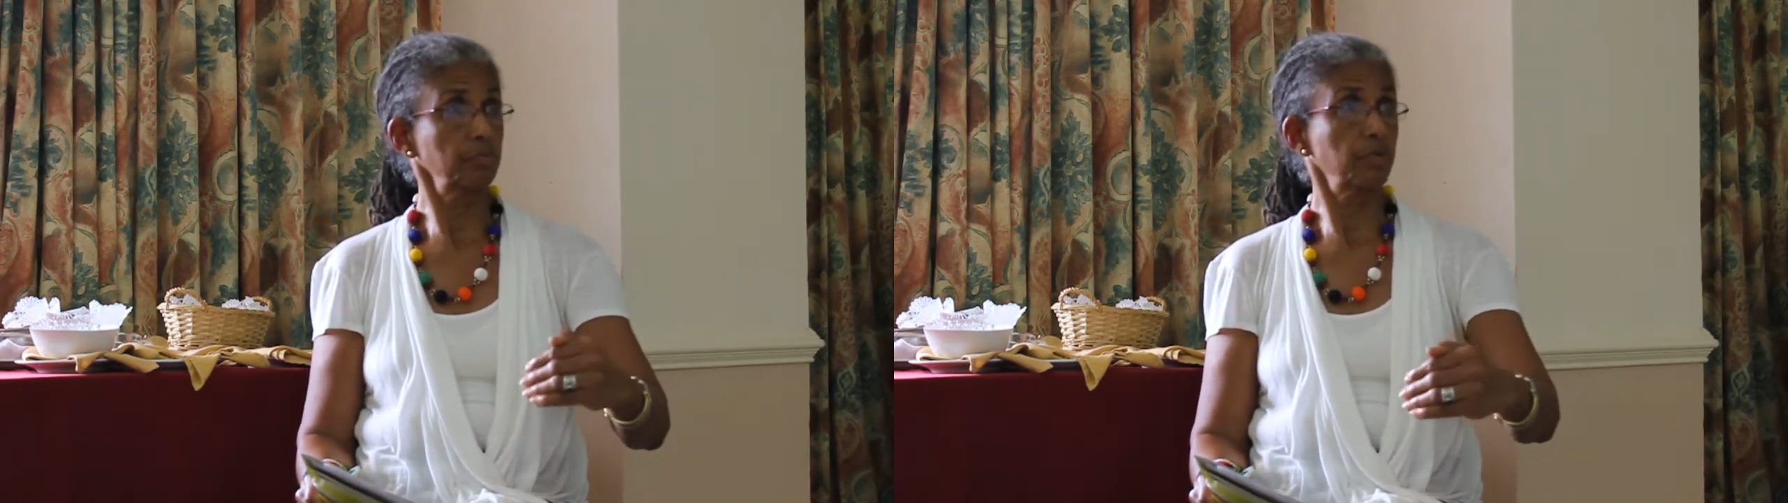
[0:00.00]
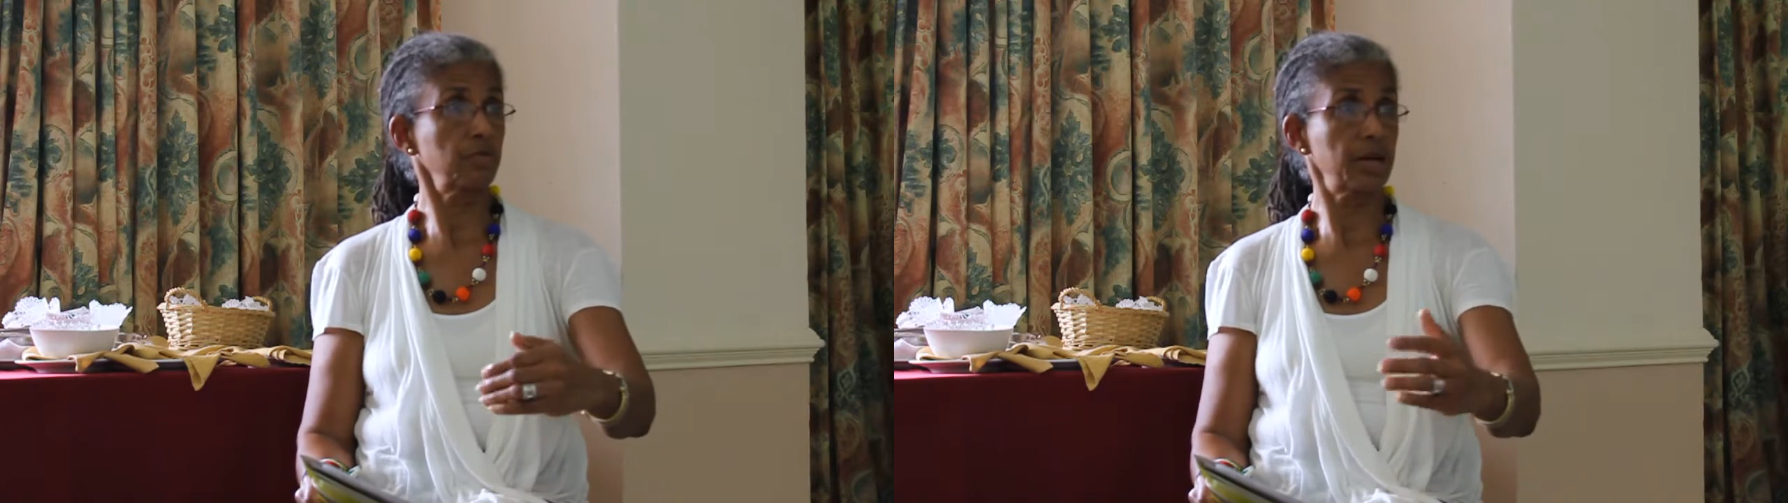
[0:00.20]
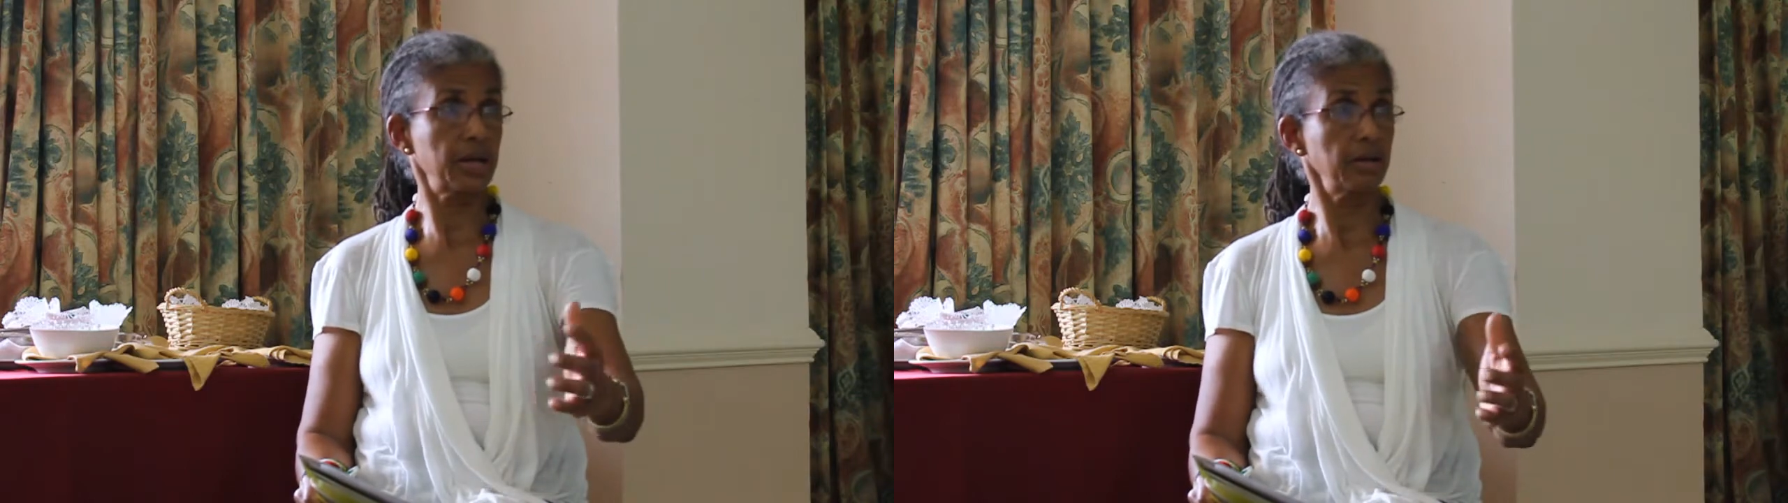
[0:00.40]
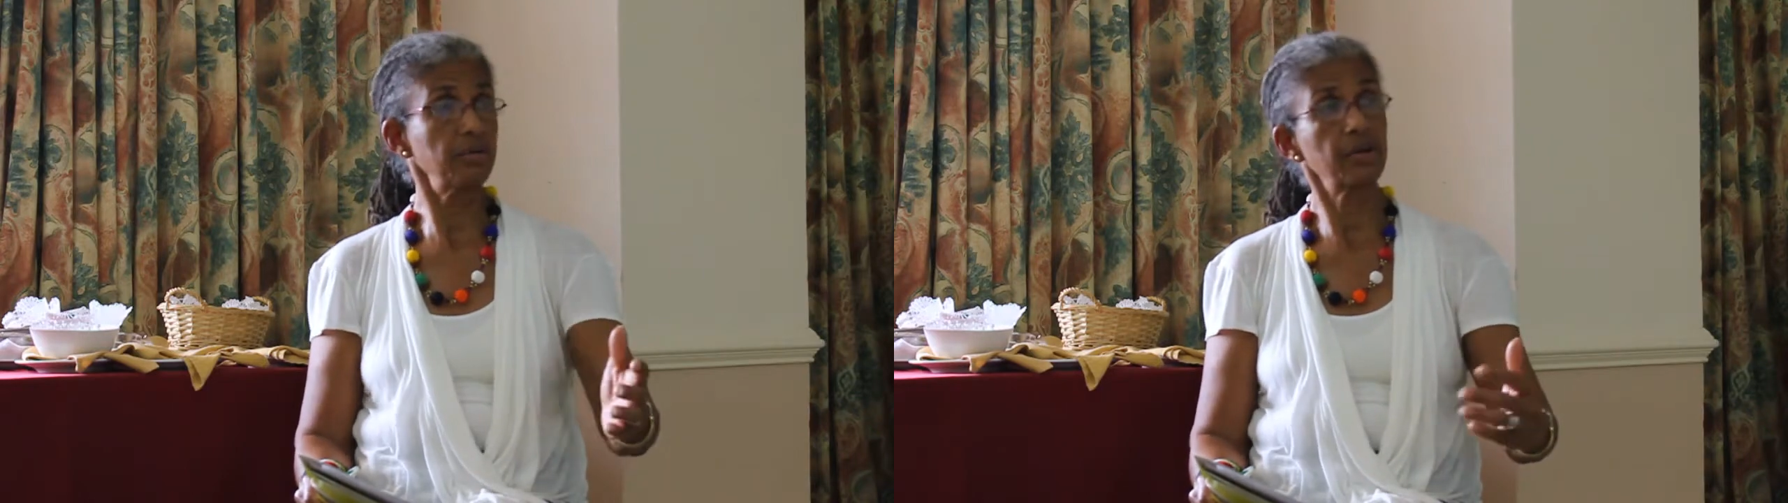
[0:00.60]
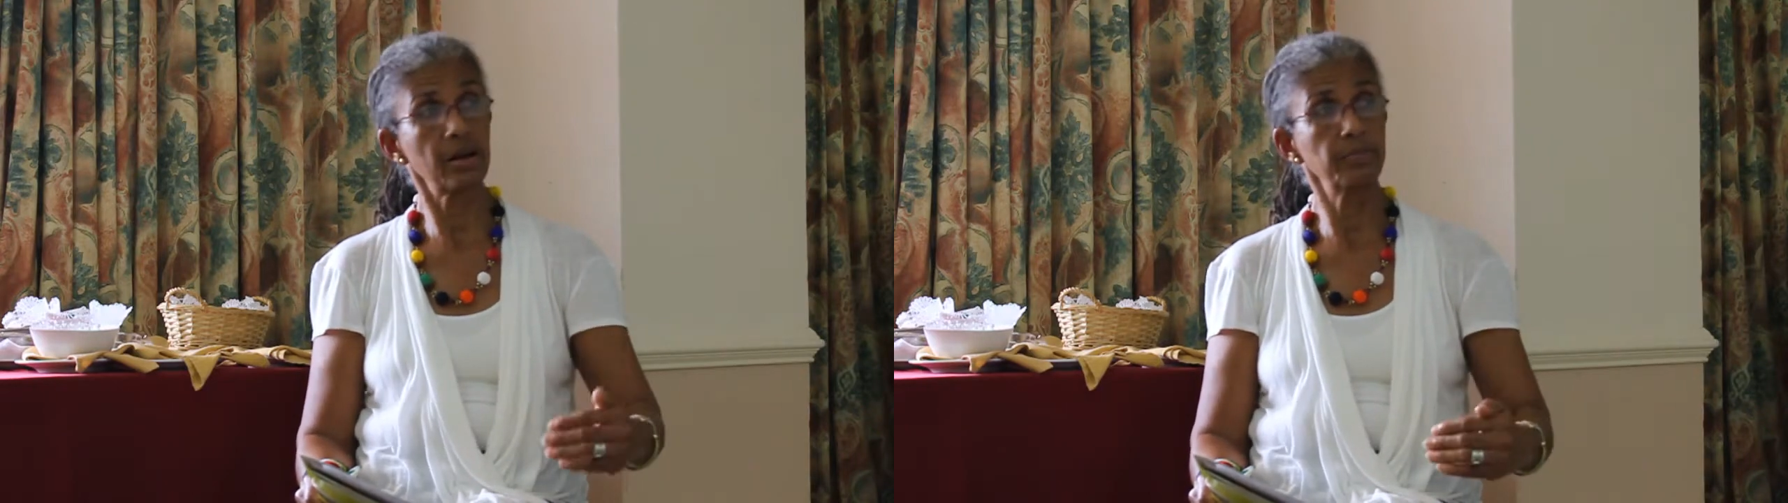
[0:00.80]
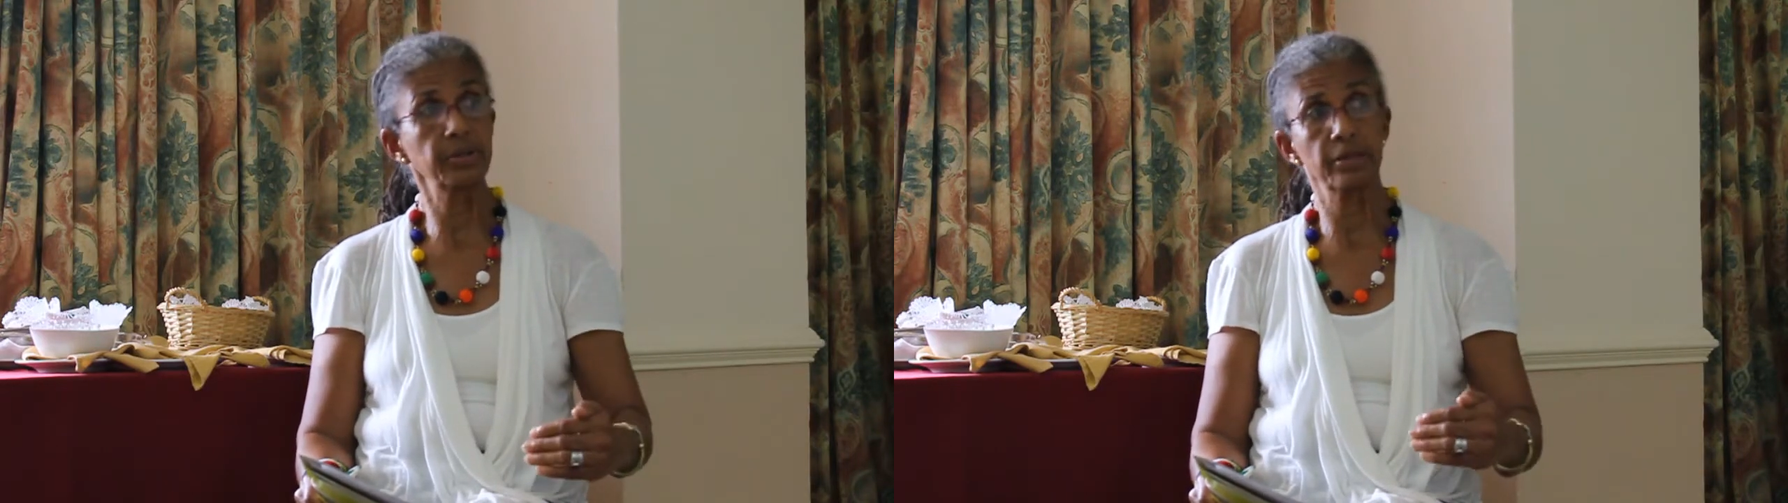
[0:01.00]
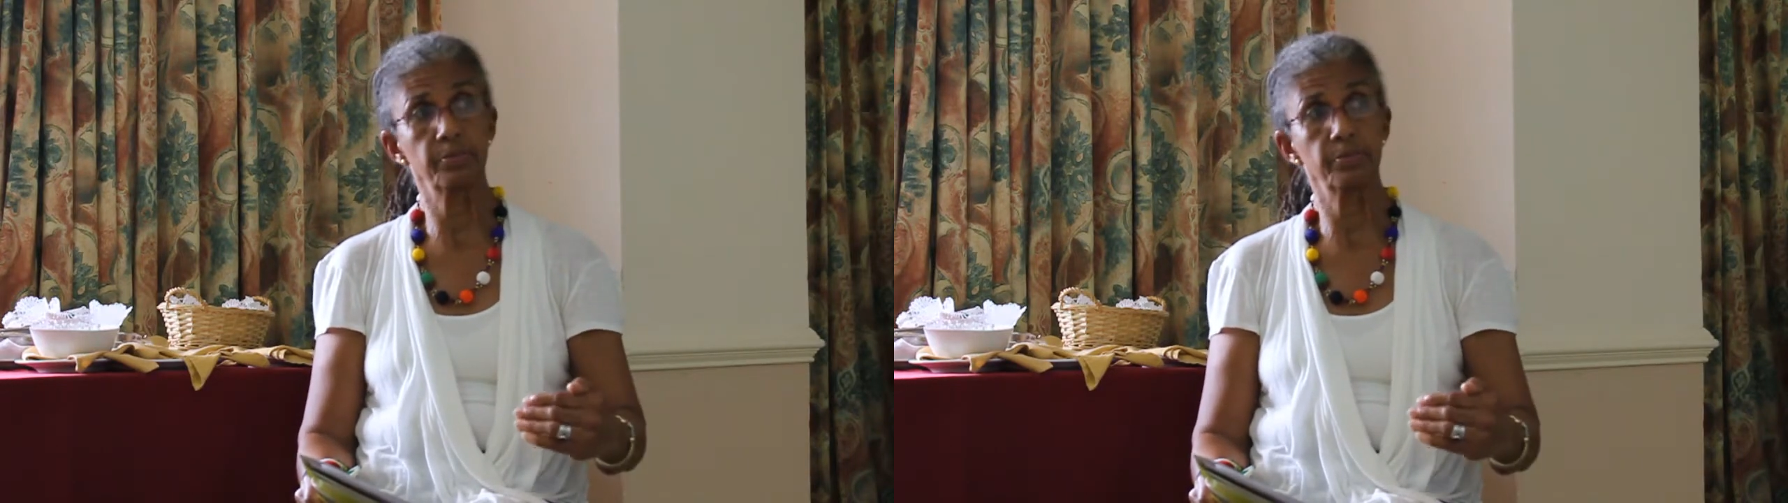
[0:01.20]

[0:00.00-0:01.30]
provide an environment that